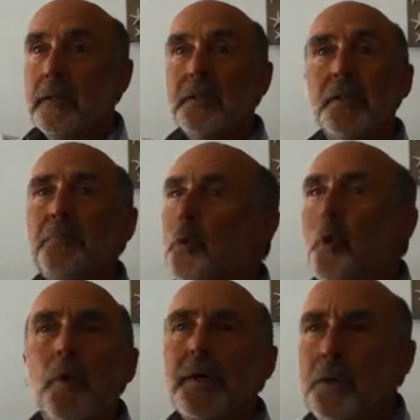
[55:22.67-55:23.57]
A simple
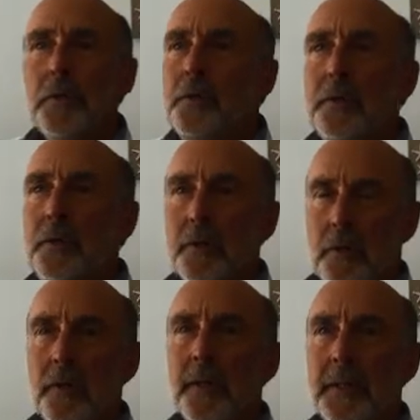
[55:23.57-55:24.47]
question to your
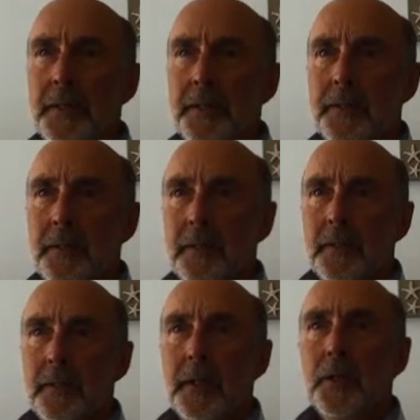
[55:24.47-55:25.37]
client
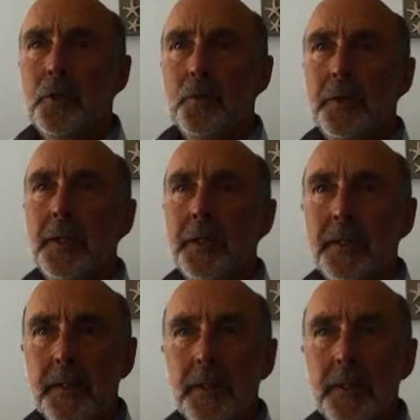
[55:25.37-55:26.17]
and joining